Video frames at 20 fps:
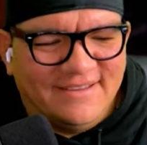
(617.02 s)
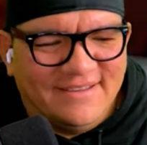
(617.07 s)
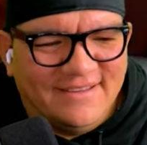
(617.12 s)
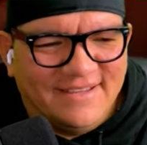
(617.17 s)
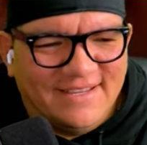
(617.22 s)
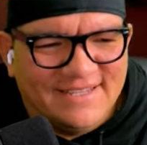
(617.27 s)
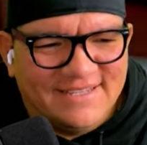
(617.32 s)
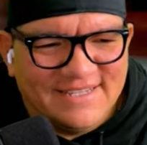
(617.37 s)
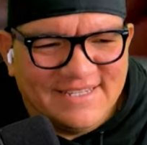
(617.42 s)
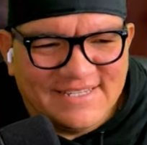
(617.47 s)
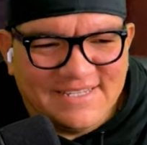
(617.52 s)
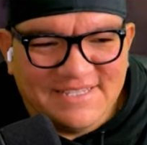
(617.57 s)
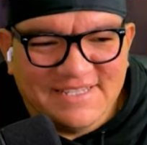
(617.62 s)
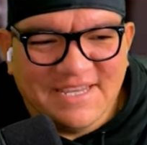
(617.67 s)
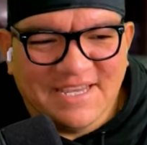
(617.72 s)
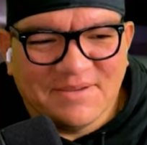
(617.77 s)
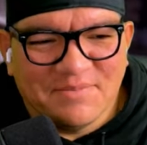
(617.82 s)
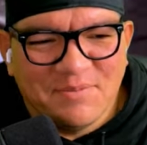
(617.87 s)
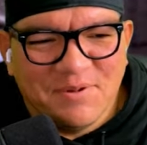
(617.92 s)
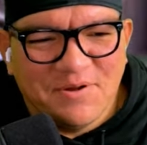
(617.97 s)
This is a
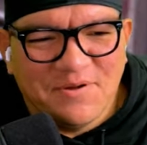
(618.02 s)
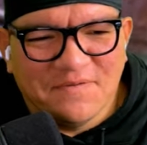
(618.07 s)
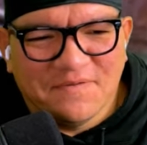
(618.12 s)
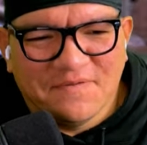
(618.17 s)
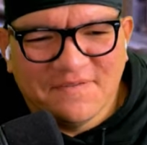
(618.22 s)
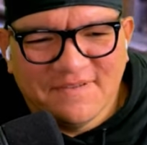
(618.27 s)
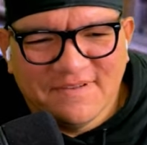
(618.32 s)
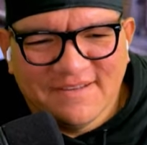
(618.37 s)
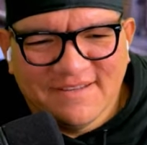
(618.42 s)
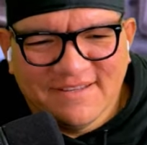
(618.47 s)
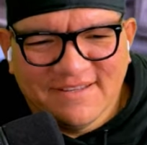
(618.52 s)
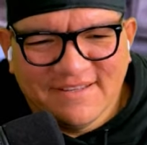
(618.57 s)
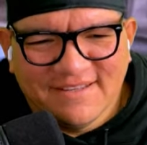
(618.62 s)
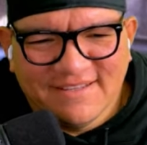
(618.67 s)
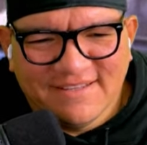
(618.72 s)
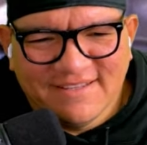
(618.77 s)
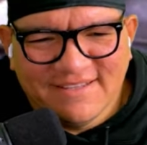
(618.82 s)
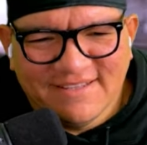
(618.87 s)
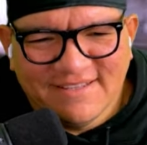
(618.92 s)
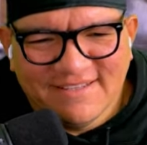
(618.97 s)
dick move.
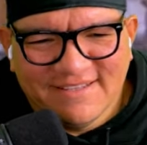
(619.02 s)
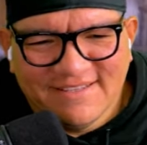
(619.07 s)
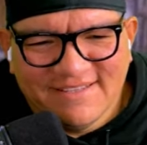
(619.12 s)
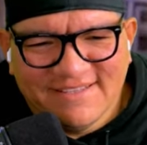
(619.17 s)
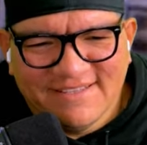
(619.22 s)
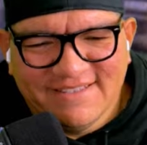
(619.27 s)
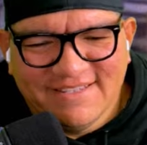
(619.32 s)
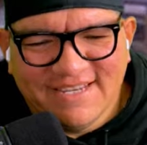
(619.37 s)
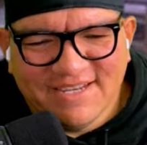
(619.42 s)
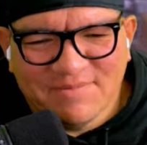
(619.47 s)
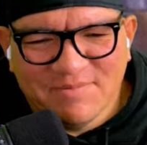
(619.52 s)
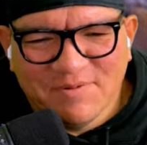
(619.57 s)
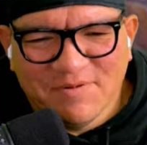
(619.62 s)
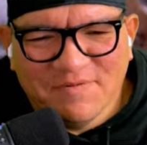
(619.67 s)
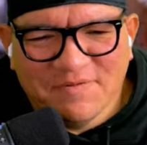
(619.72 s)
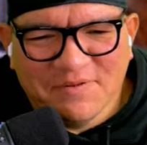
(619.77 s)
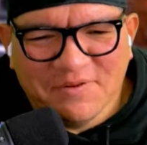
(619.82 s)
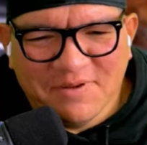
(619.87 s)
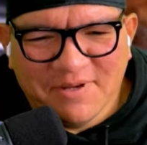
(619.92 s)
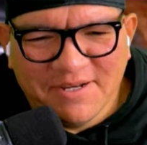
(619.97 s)
Dick move,
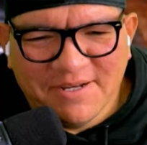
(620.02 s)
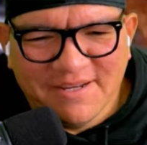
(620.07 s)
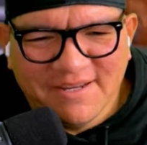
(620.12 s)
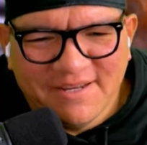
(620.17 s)
Lloyd.